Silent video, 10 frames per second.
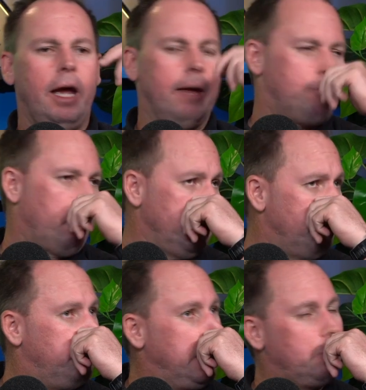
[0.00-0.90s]
And probably the
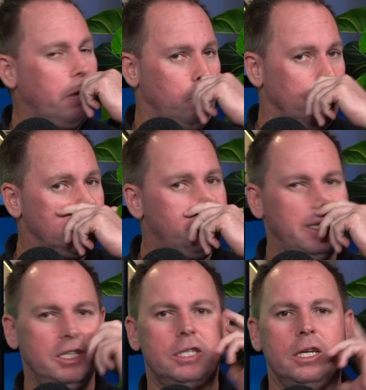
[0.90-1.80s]
big one I want to
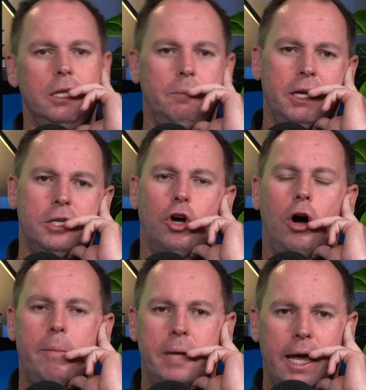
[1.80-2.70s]
spend just a little bit of
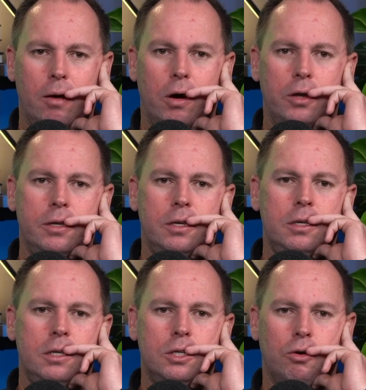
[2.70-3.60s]
time now on
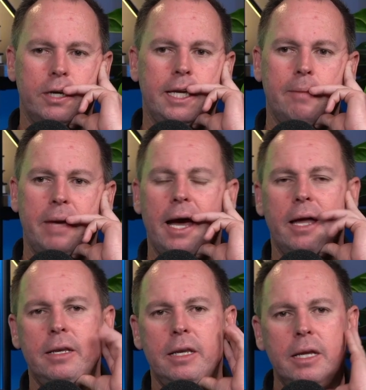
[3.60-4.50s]
talking
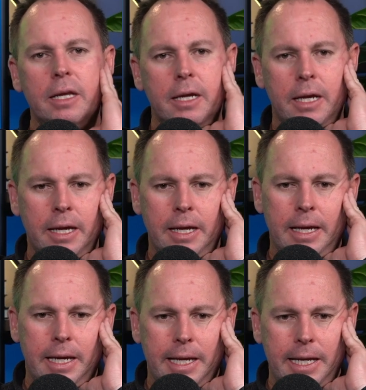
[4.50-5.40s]
about
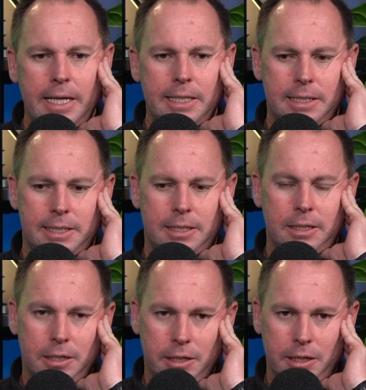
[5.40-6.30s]
is
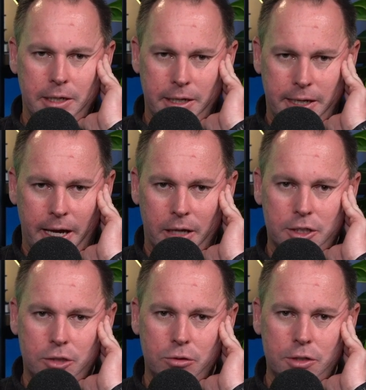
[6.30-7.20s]

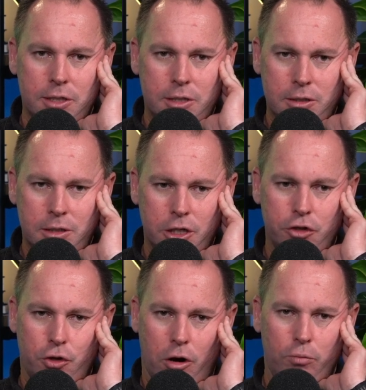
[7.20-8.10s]
council's
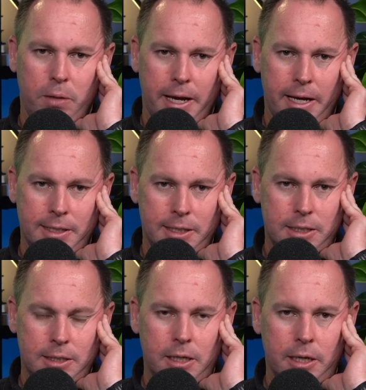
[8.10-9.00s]
control
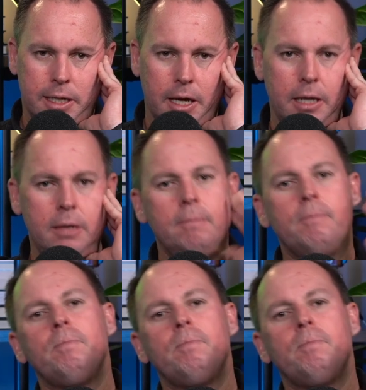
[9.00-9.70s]
plans, okay?